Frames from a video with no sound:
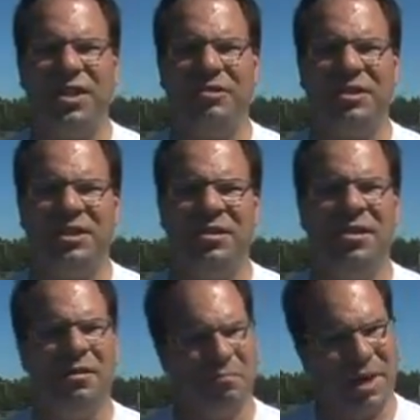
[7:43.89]
Video Zine,
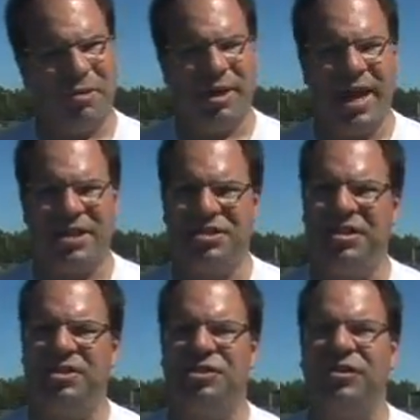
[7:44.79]
Microcache
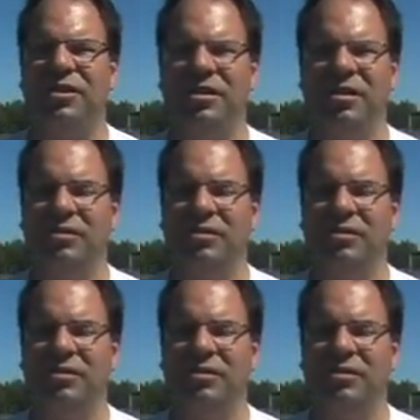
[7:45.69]
Edition.